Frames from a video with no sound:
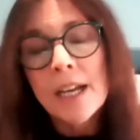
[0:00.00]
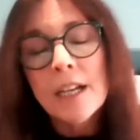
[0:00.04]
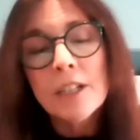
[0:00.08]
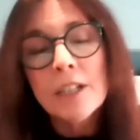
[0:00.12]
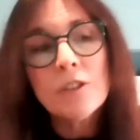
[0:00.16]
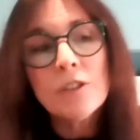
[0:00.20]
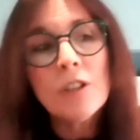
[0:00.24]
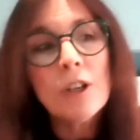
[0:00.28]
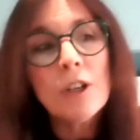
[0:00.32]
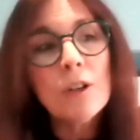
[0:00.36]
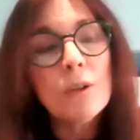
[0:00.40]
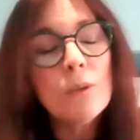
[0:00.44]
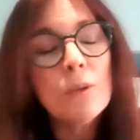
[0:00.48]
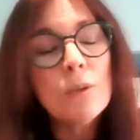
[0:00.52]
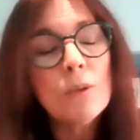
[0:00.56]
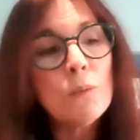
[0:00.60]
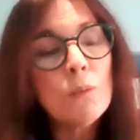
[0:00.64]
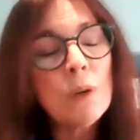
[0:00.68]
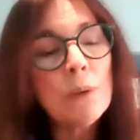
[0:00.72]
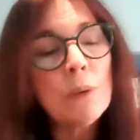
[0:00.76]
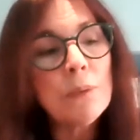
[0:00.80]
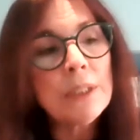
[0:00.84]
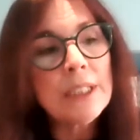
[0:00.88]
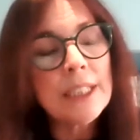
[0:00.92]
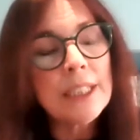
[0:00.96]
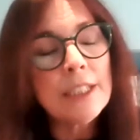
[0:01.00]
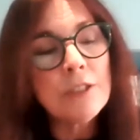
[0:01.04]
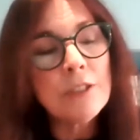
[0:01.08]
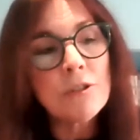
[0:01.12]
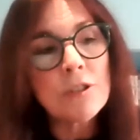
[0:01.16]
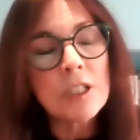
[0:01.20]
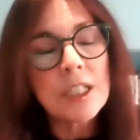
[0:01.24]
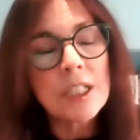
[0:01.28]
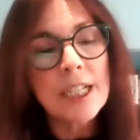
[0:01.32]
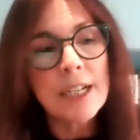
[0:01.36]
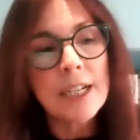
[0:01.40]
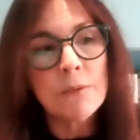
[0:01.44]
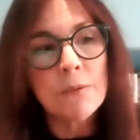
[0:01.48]
So what was
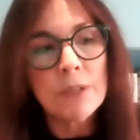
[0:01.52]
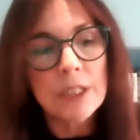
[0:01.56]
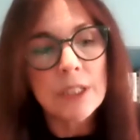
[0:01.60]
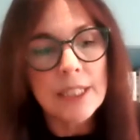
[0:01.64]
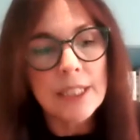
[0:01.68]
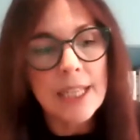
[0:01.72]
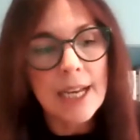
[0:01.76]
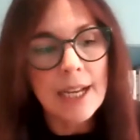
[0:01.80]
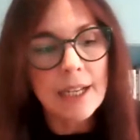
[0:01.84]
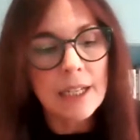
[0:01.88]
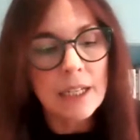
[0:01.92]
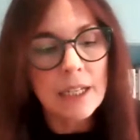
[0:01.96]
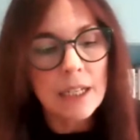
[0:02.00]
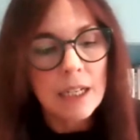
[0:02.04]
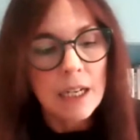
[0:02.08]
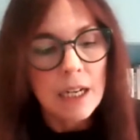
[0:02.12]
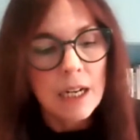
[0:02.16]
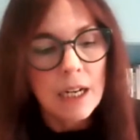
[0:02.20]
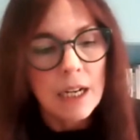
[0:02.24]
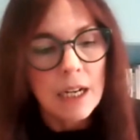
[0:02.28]
interesting was that